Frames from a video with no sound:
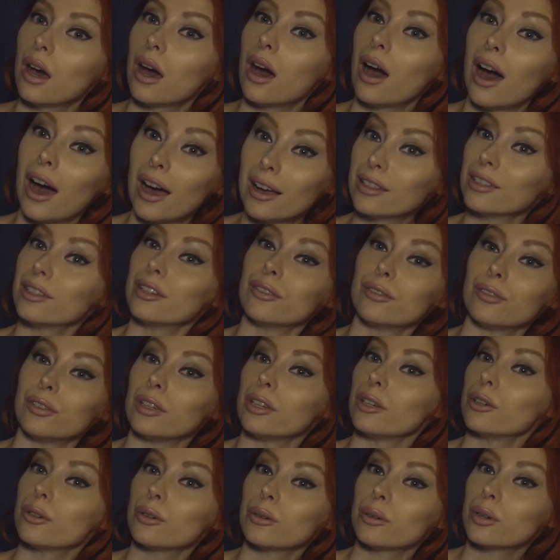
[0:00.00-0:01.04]
I love
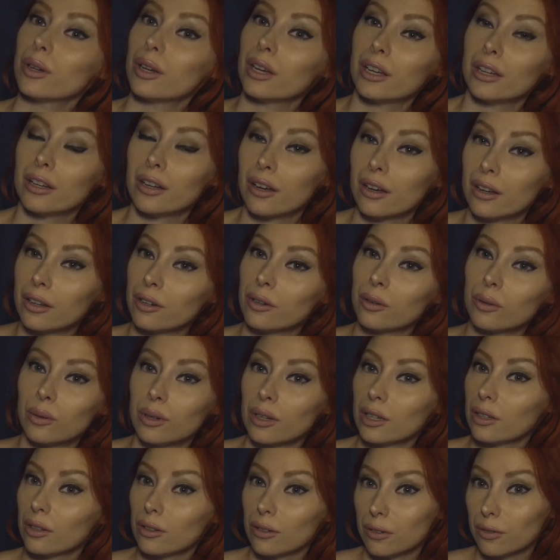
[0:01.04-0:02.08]
you and I don't want
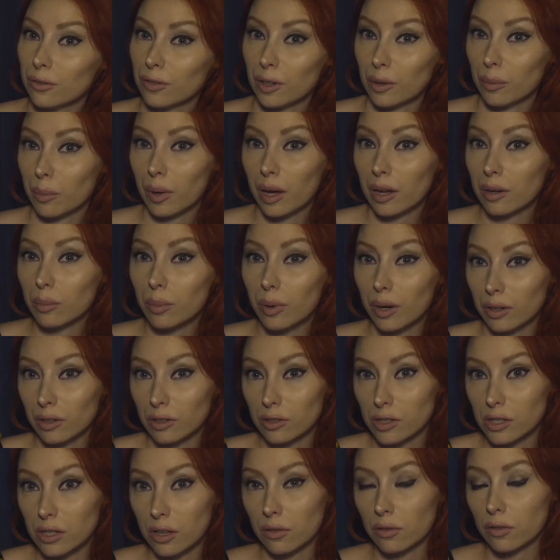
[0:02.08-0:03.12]
you to feel bad about
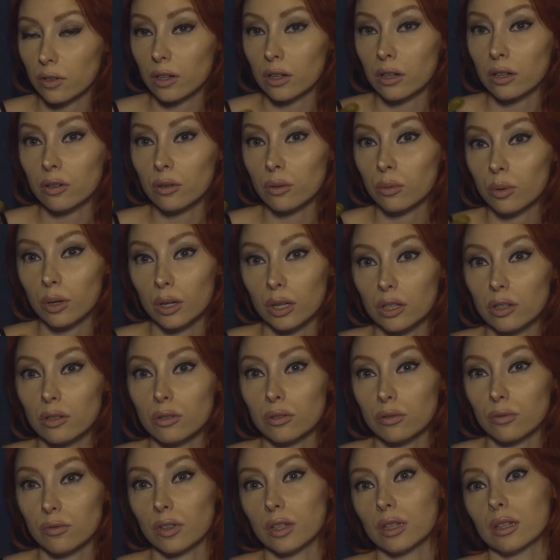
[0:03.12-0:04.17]
yourself, and I don't want you to
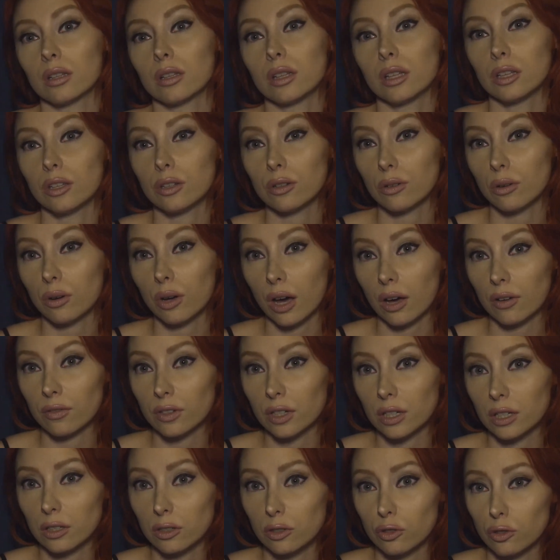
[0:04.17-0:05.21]
feel like you don't have
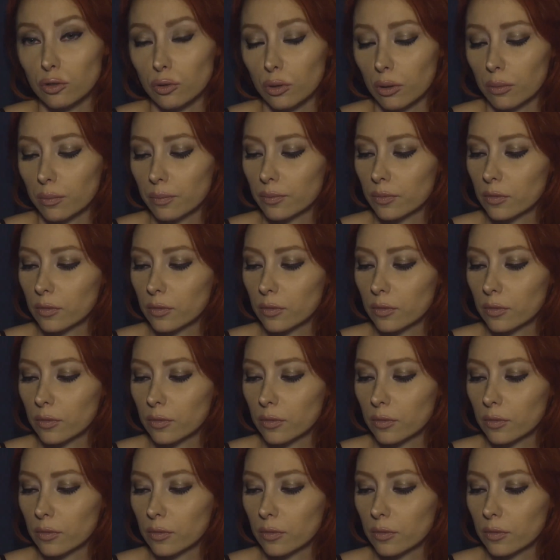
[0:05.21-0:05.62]
any control.